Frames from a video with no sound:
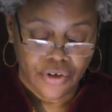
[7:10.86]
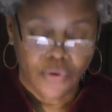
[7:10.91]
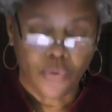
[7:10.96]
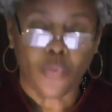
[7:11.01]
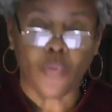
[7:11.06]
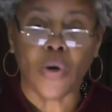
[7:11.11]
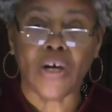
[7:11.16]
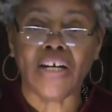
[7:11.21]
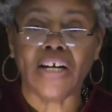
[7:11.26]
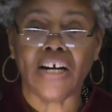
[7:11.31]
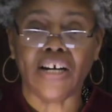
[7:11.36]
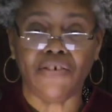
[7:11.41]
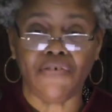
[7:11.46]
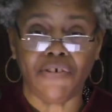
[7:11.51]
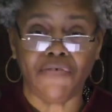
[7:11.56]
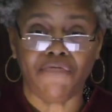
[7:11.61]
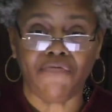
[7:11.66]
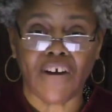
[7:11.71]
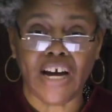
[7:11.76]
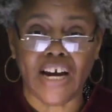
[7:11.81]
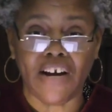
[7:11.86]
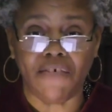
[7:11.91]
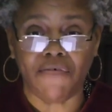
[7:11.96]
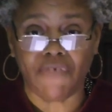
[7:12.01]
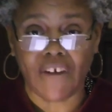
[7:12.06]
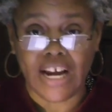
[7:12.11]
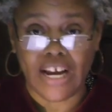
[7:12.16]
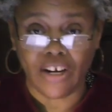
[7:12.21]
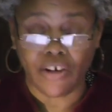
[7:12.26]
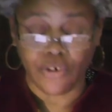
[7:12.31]
100
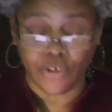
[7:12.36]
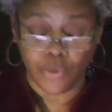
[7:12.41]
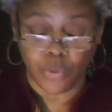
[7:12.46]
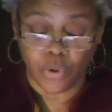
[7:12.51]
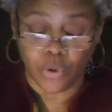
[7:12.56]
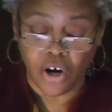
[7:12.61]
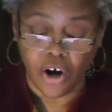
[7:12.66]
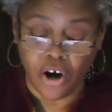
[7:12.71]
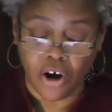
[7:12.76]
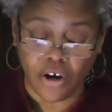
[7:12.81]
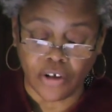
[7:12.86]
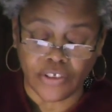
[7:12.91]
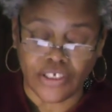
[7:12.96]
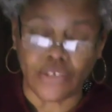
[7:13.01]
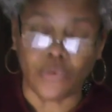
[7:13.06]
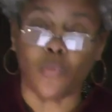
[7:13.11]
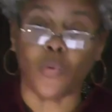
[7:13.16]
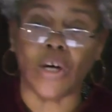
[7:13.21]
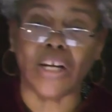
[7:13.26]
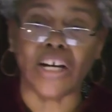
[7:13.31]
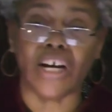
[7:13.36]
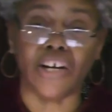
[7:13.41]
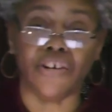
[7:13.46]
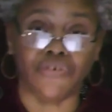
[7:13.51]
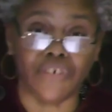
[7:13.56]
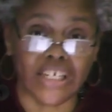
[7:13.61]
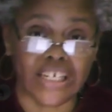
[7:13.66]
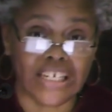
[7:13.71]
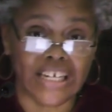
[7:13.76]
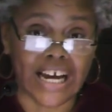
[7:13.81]
firefighters were called, and
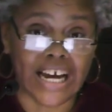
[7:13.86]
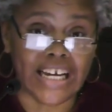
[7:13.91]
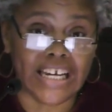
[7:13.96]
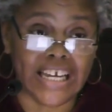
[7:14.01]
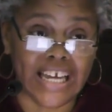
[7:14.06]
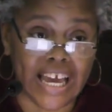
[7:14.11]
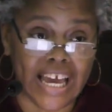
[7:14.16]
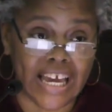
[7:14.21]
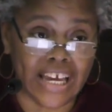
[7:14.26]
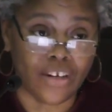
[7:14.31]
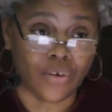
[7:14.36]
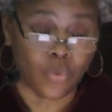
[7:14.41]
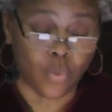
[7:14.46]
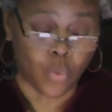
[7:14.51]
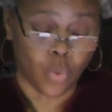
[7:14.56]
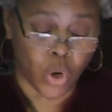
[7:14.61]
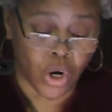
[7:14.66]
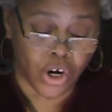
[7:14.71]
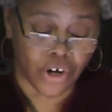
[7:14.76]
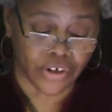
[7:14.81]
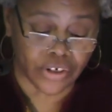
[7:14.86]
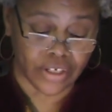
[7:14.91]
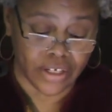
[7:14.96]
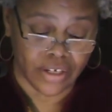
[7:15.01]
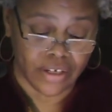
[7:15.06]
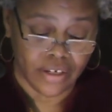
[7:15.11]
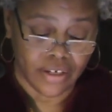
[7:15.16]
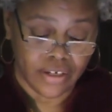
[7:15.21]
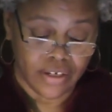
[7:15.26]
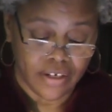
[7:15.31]
198 worked
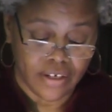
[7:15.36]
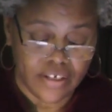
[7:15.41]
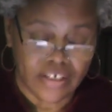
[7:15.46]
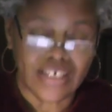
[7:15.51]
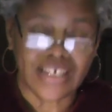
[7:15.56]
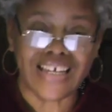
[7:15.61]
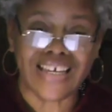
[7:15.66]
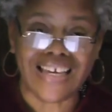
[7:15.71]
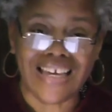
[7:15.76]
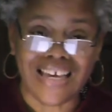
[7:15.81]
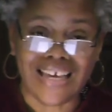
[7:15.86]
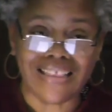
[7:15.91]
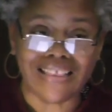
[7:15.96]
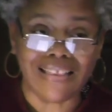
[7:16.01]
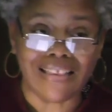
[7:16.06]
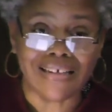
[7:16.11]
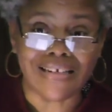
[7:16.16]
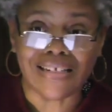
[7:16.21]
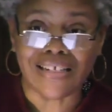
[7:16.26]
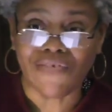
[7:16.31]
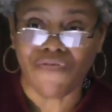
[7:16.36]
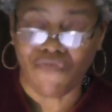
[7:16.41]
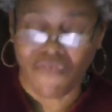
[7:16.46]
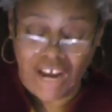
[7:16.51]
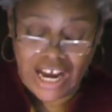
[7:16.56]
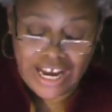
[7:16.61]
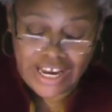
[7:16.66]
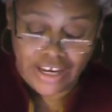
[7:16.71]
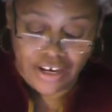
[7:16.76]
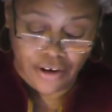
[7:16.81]
to get this
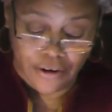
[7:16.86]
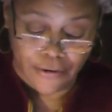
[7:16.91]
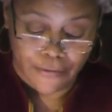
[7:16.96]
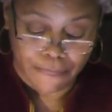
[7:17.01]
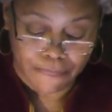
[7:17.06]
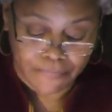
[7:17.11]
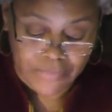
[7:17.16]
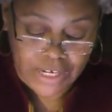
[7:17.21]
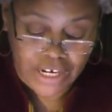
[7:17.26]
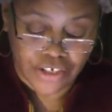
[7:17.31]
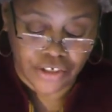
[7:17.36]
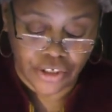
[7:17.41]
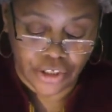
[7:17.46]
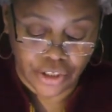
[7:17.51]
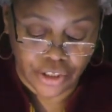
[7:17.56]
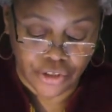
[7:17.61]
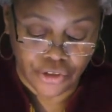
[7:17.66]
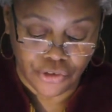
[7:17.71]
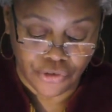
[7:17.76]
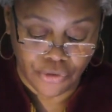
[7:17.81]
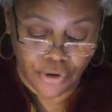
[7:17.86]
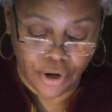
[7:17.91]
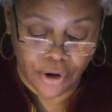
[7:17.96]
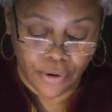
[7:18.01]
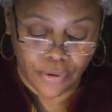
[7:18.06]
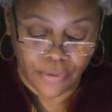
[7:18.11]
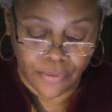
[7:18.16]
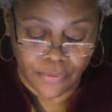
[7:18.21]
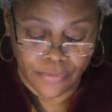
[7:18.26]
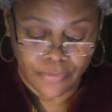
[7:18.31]
fire under
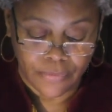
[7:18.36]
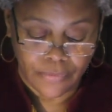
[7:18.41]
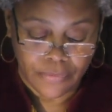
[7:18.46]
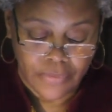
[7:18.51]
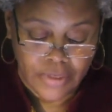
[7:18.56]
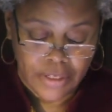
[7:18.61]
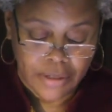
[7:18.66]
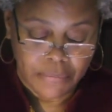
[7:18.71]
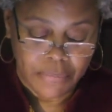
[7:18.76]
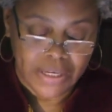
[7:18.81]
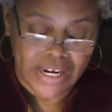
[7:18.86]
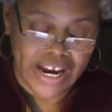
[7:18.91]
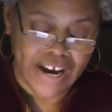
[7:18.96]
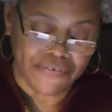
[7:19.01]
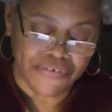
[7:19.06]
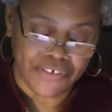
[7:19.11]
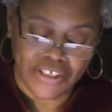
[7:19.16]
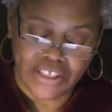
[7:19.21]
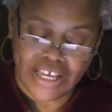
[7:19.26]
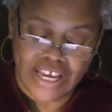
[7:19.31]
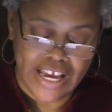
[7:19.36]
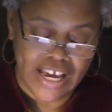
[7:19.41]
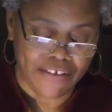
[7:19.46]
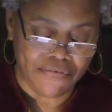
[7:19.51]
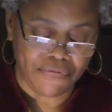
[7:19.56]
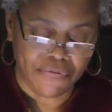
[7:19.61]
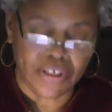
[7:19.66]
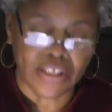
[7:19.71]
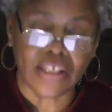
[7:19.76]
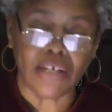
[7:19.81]
control. But after they had
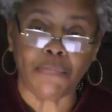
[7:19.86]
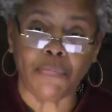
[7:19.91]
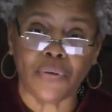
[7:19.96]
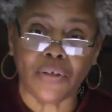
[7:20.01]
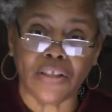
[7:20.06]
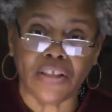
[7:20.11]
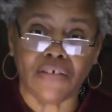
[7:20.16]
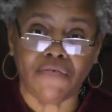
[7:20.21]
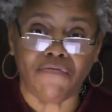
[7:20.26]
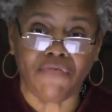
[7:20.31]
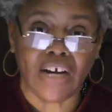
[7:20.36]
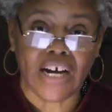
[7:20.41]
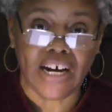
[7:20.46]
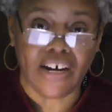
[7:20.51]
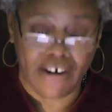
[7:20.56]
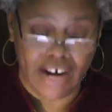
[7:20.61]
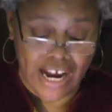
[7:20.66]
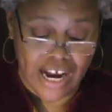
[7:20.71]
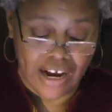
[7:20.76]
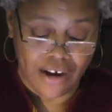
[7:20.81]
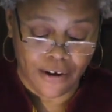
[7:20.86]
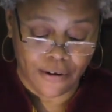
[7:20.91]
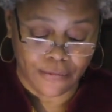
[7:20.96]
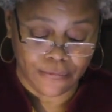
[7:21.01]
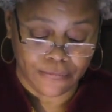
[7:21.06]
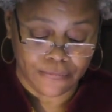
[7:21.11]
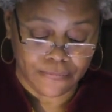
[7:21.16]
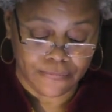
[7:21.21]
really put the fire out,